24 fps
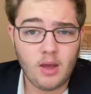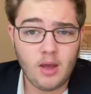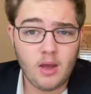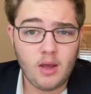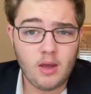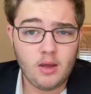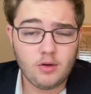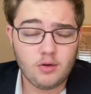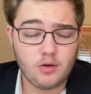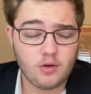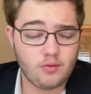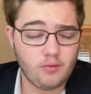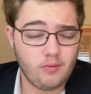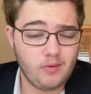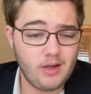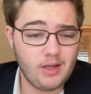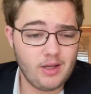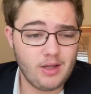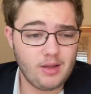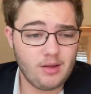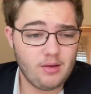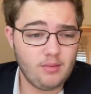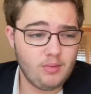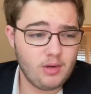just
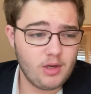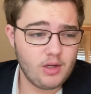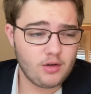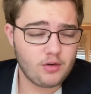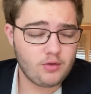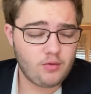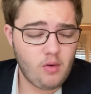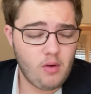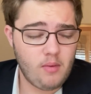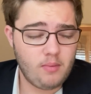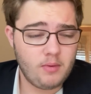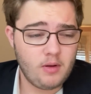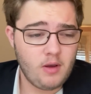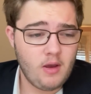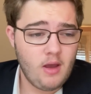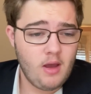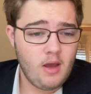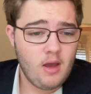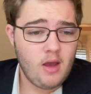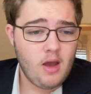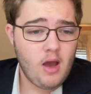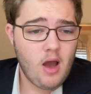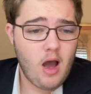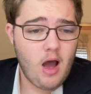reading them in a script.
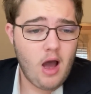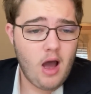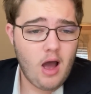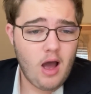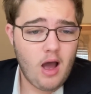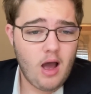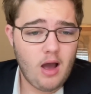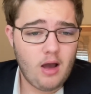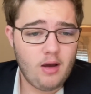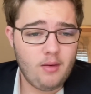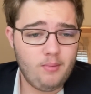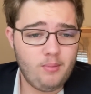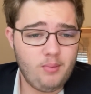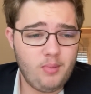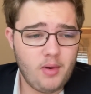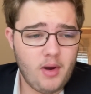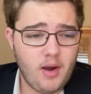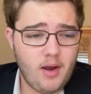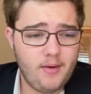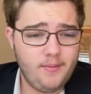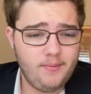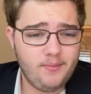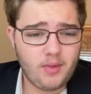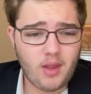
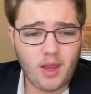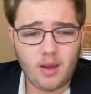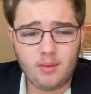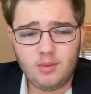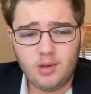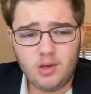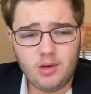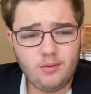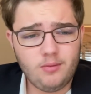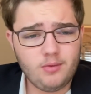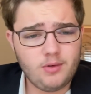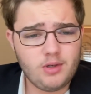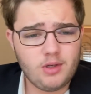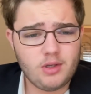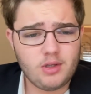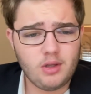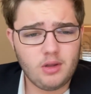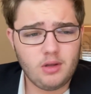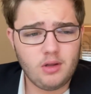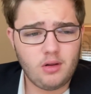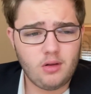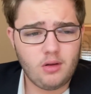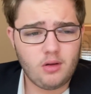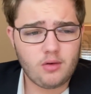But I mean, it was just a
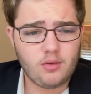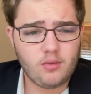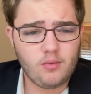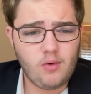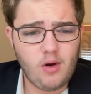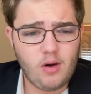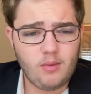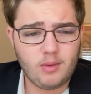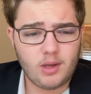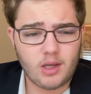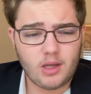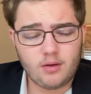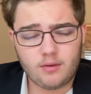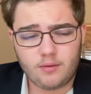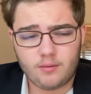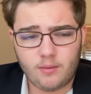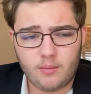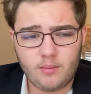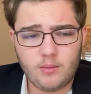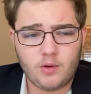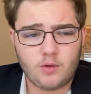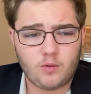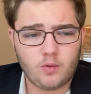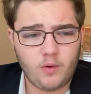little underwhelming, because
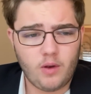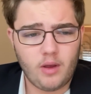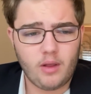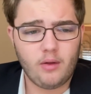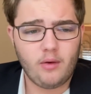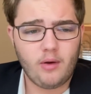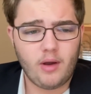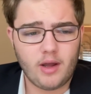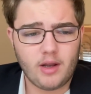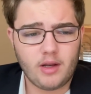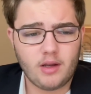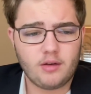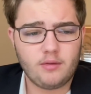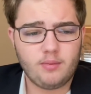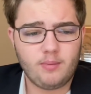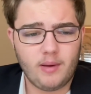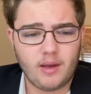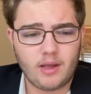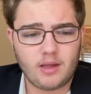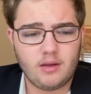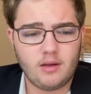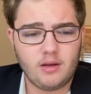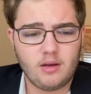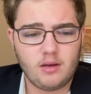from the trailer I'd
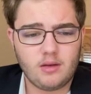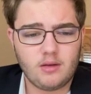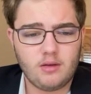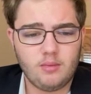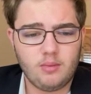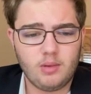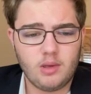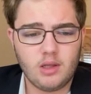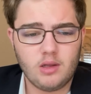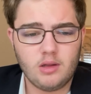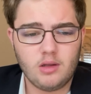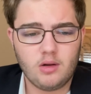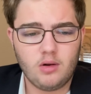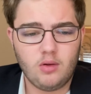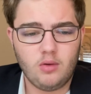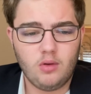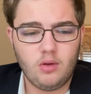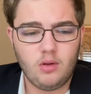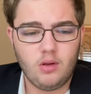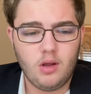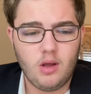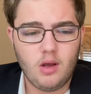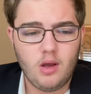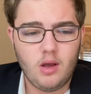expected it to be a
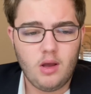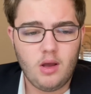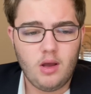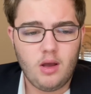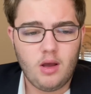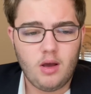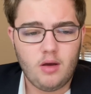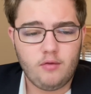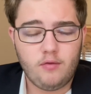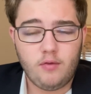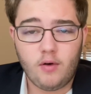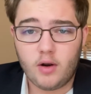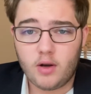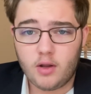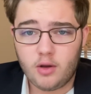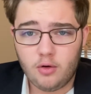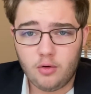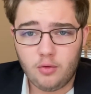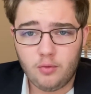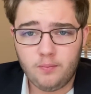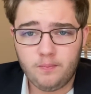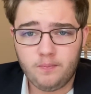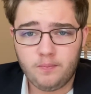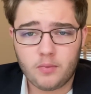little
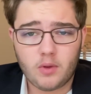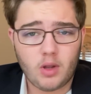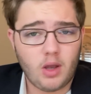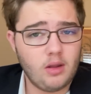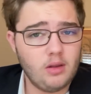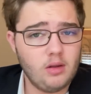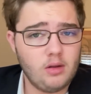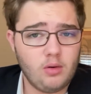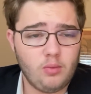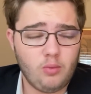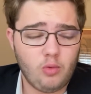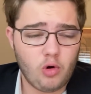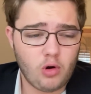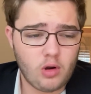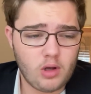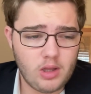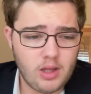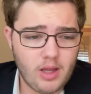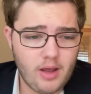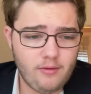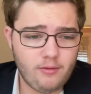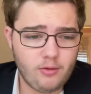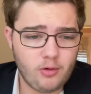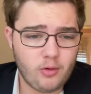funnier, a little more
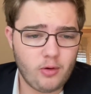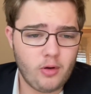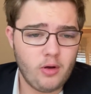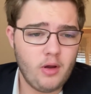clever,